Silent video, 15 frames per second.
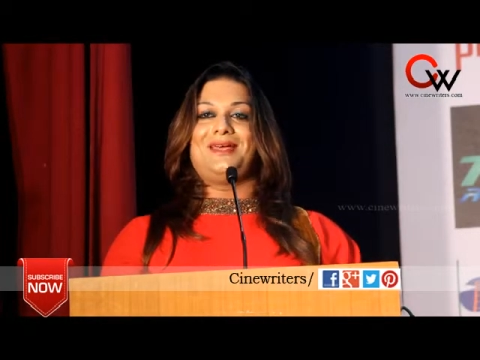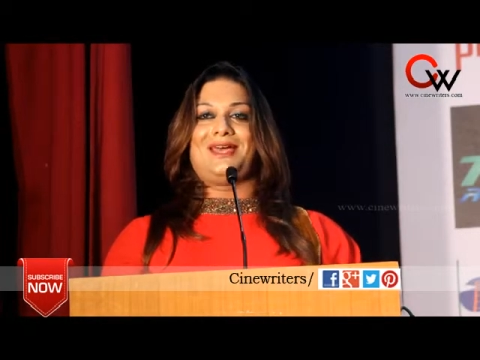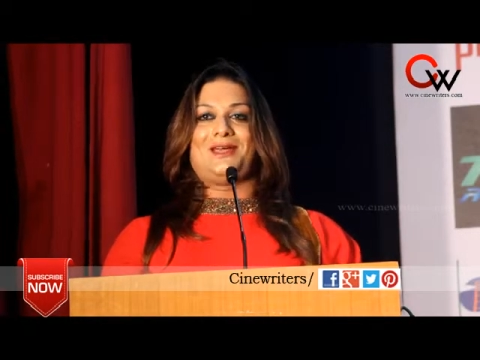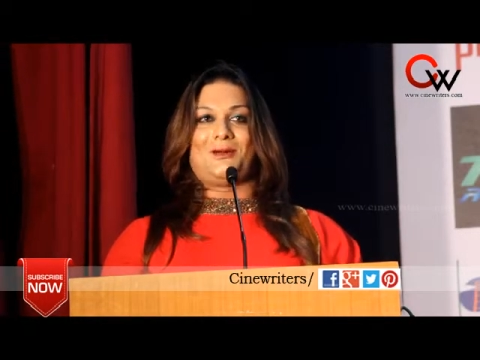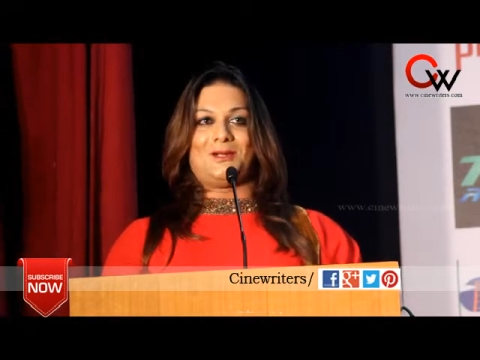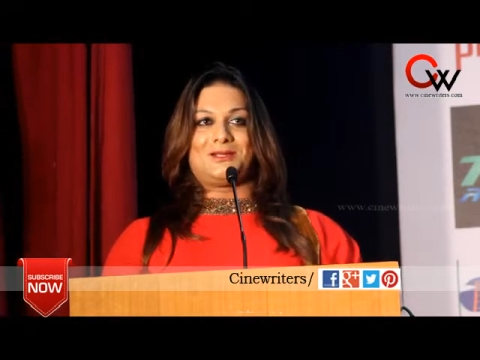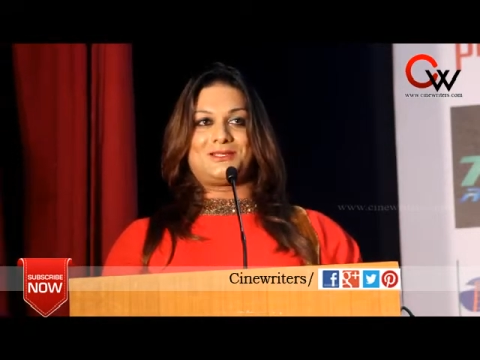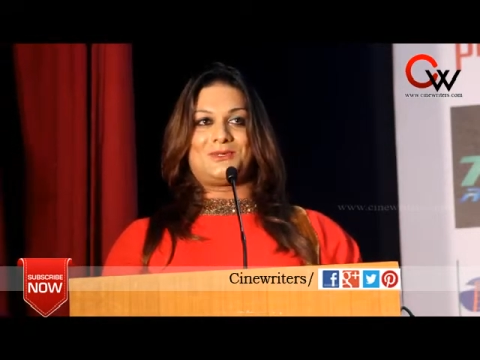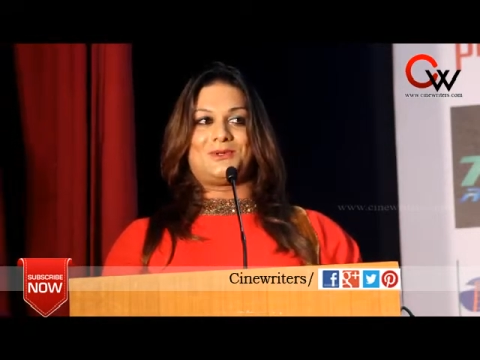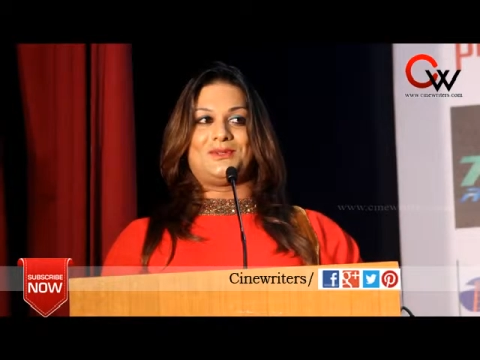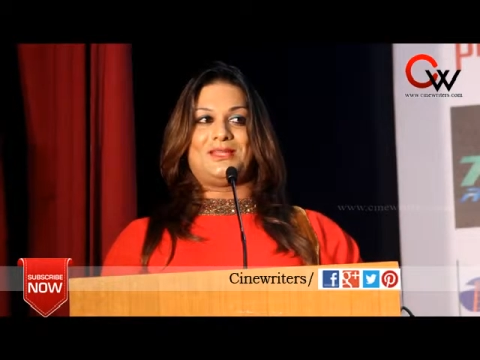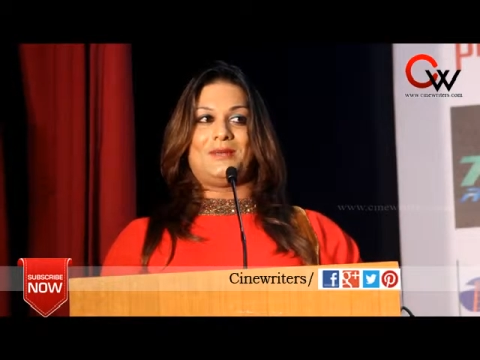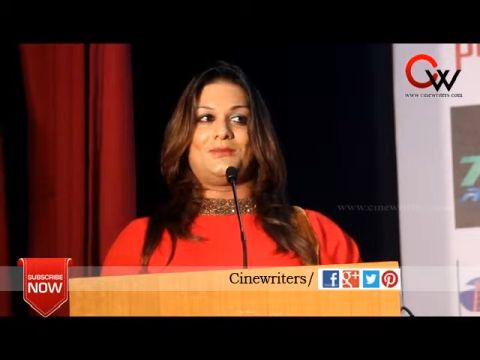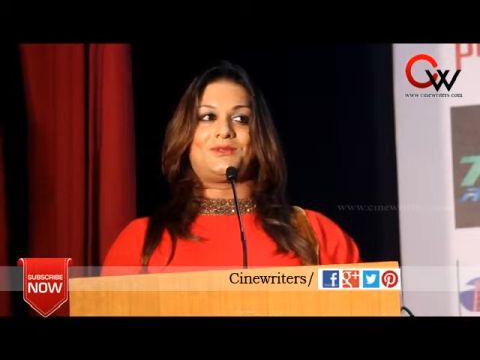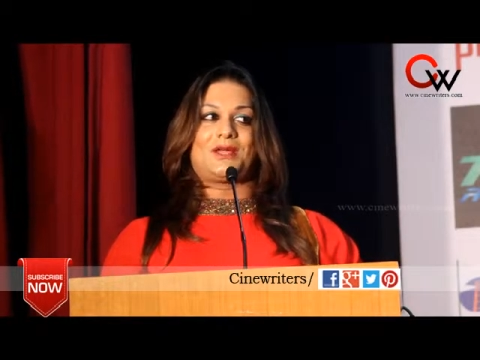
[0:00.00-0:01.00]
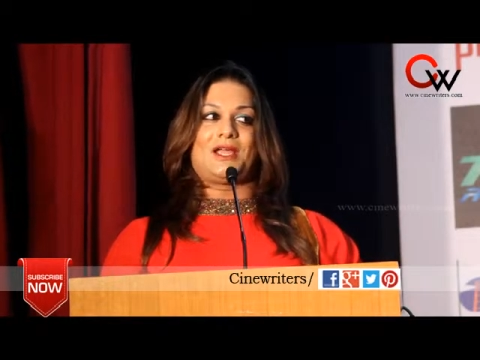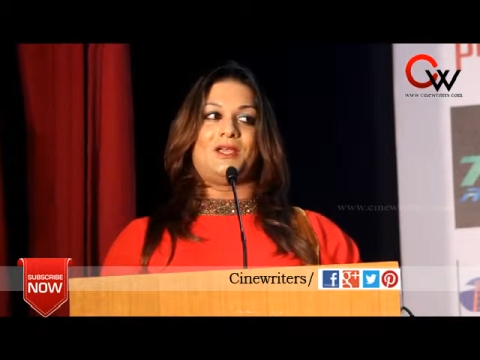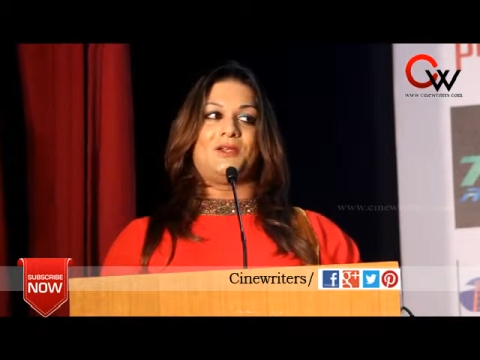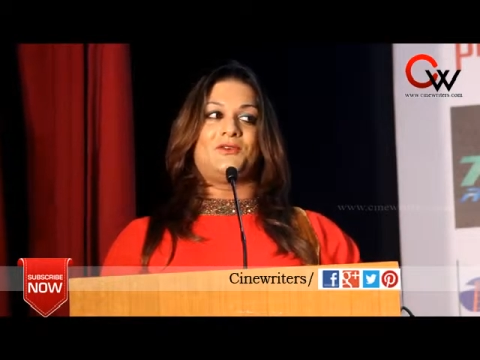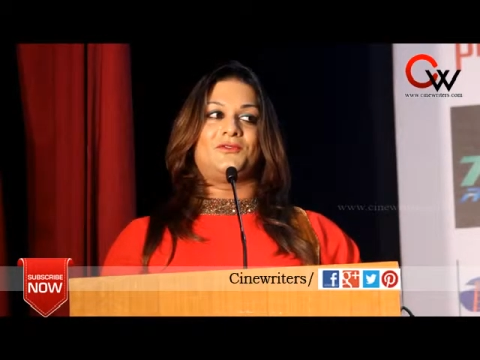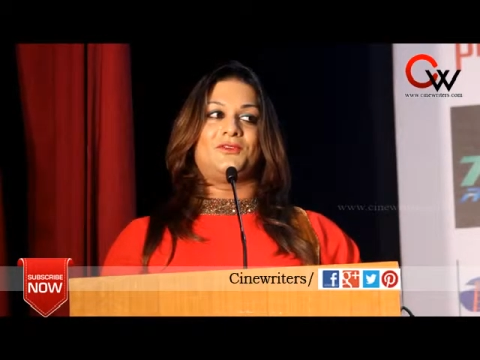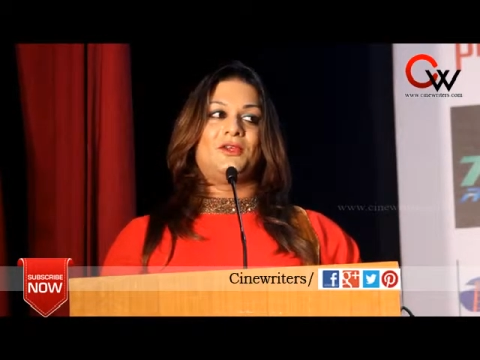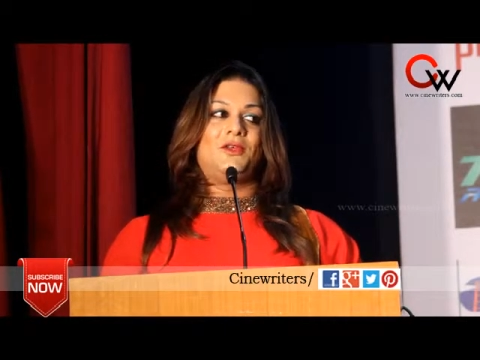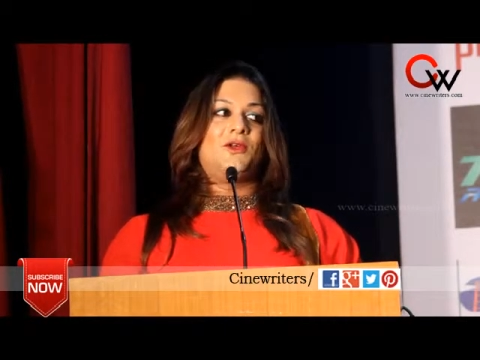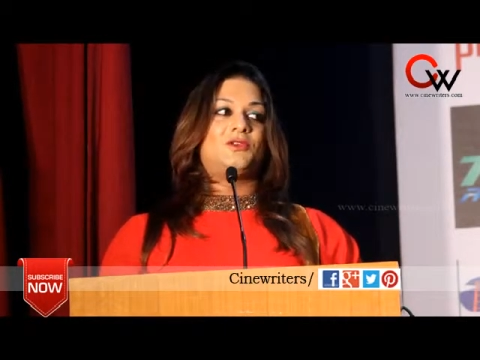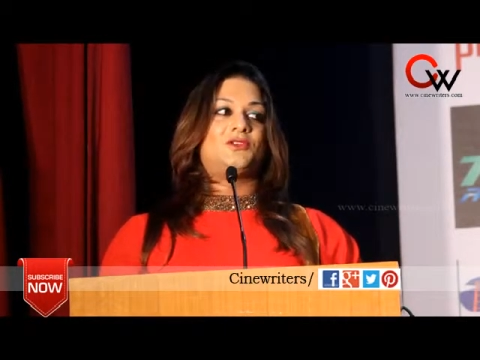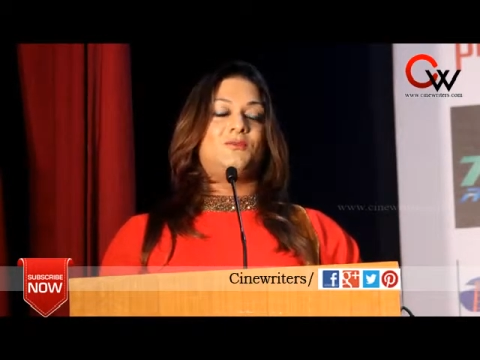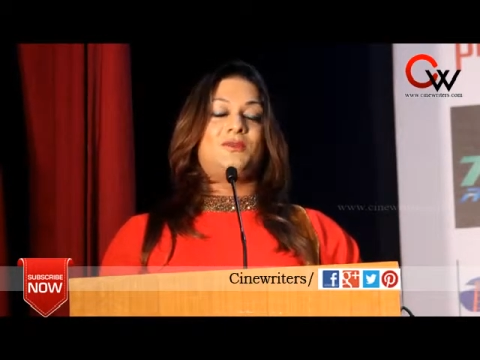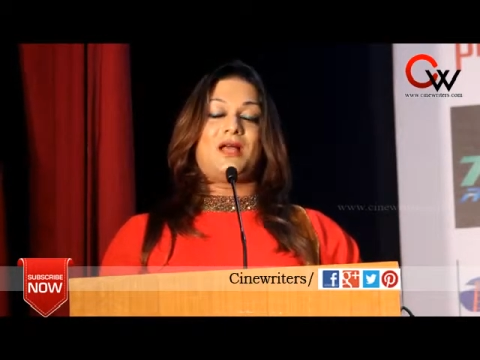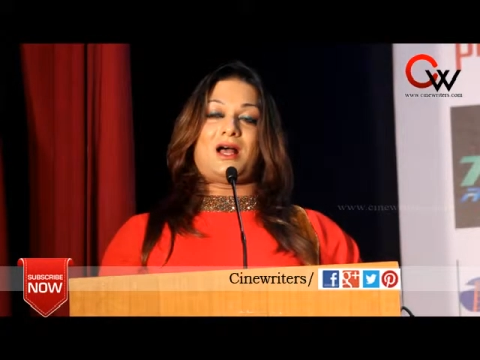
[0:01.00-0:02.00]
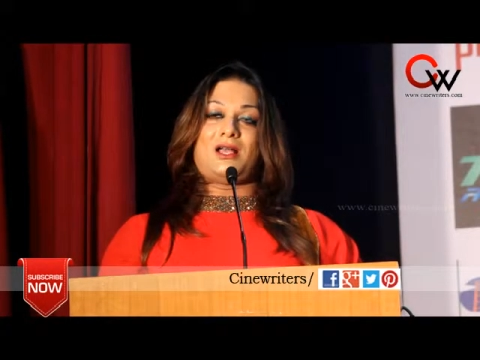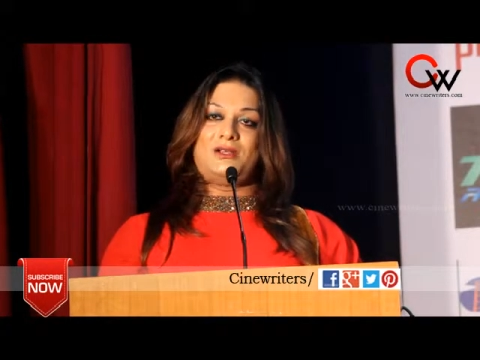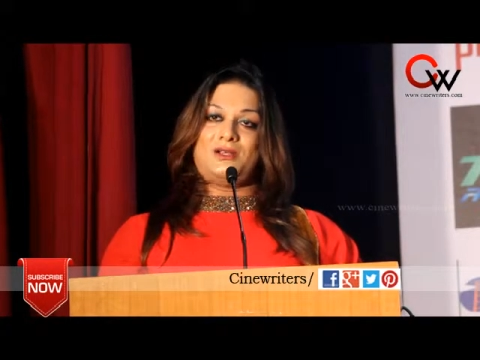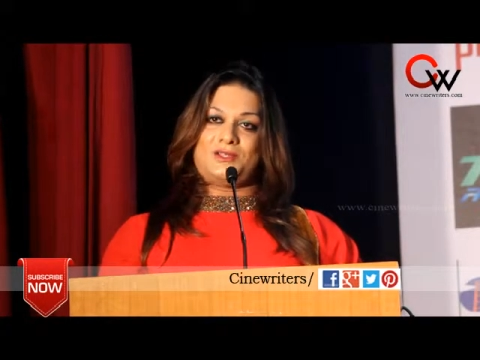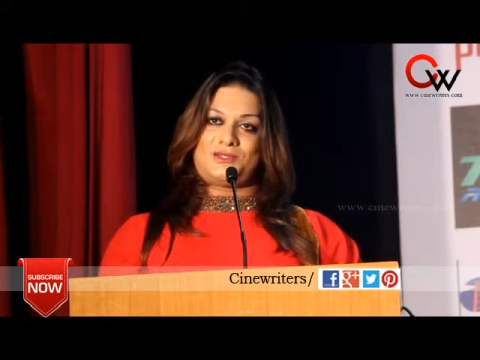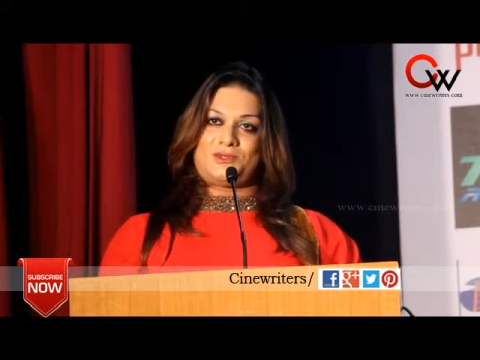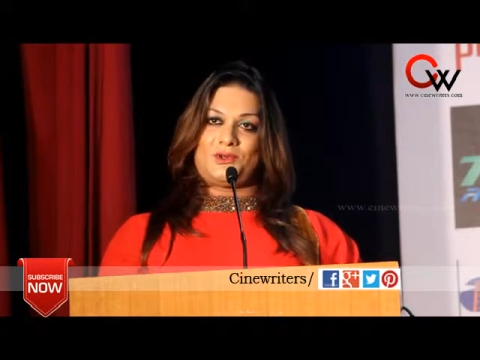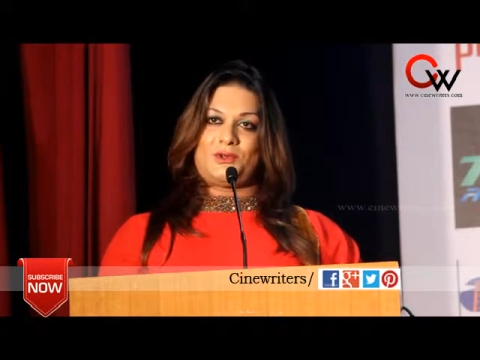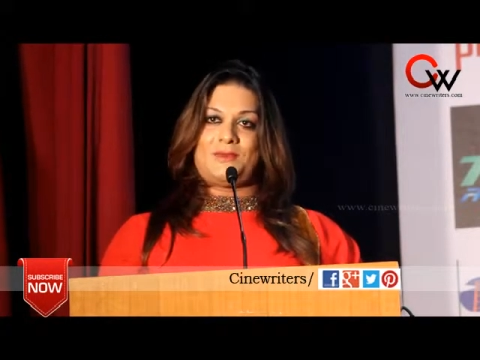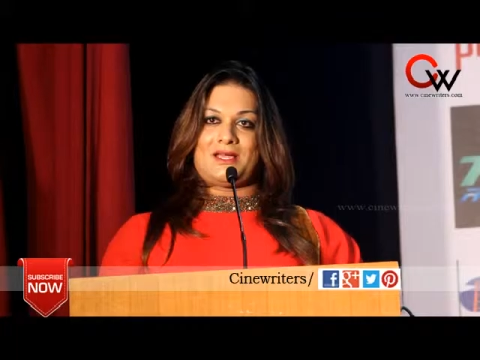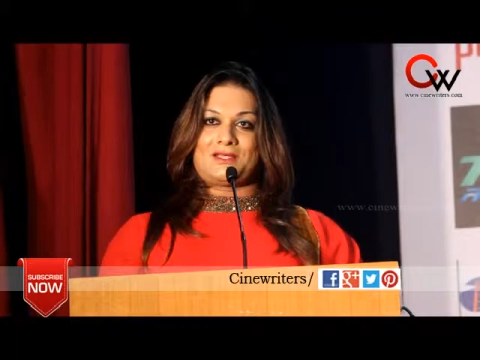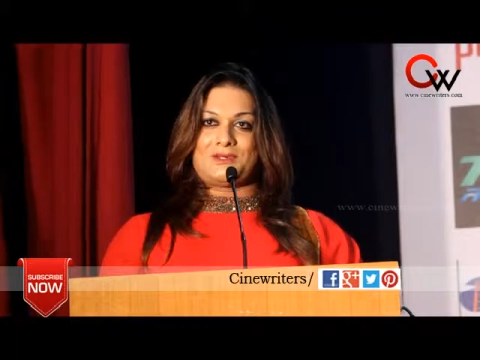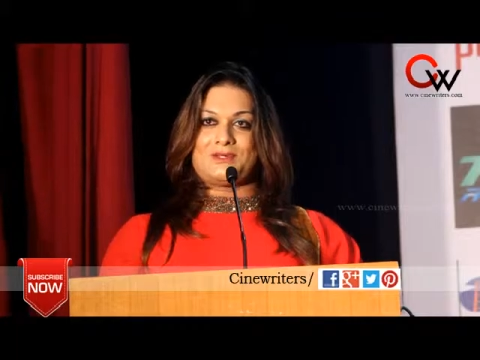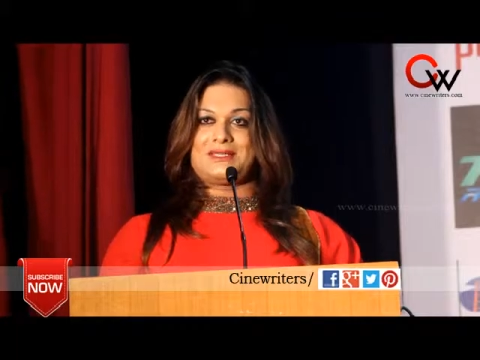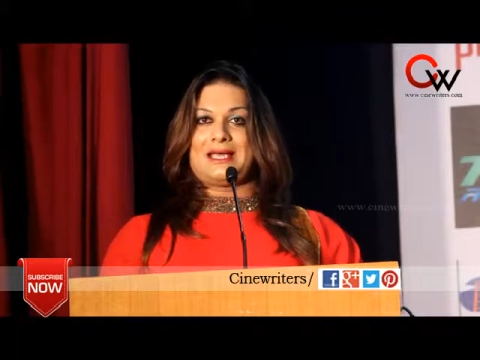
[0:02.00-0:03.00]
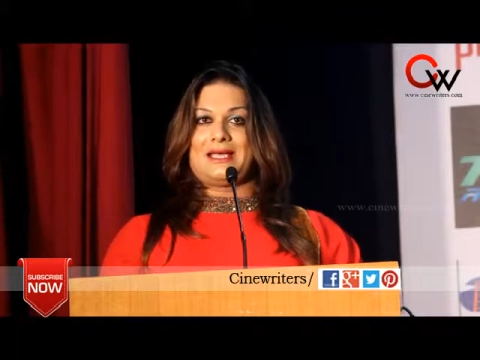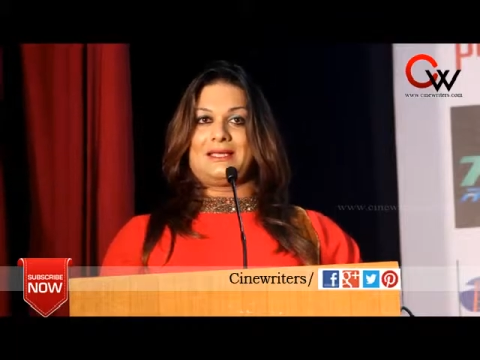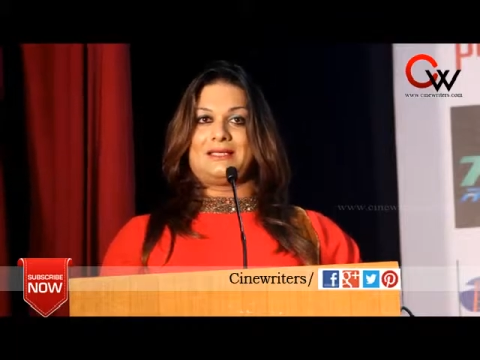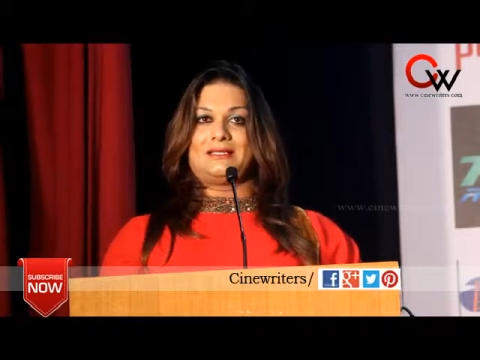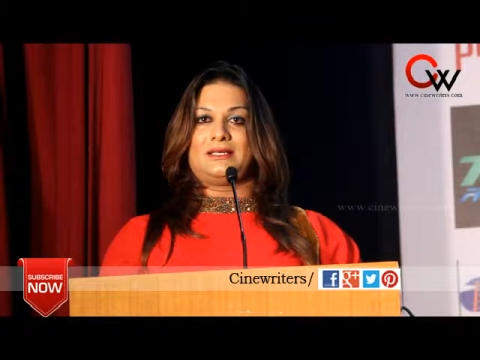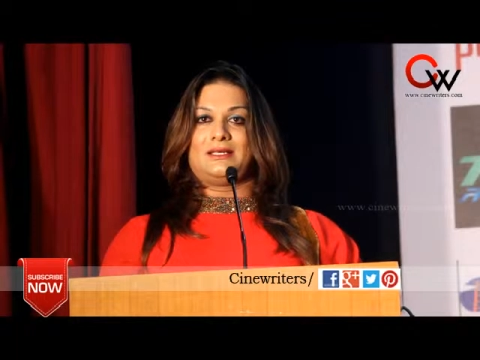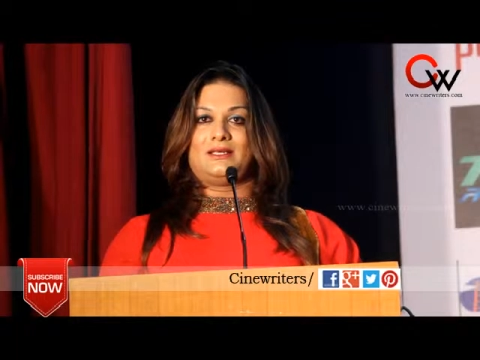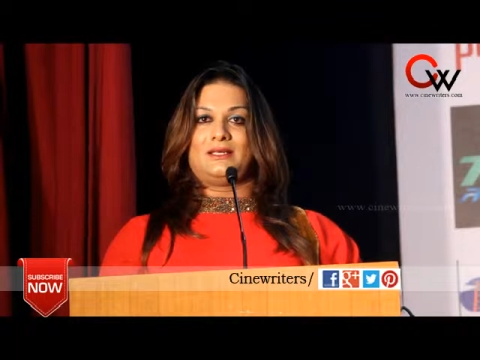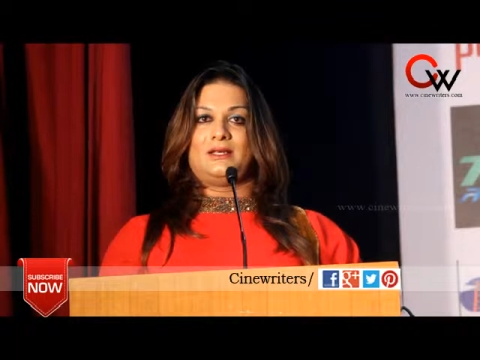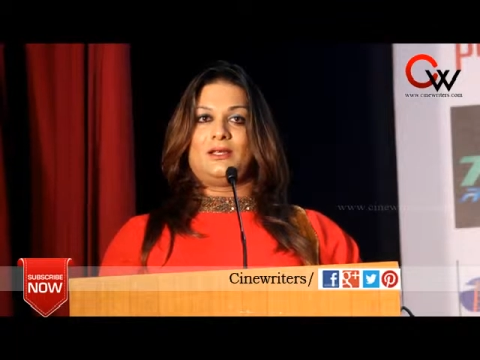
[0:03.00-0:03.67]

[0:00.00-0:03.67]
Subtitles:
and also to them to kind of to be understood by society.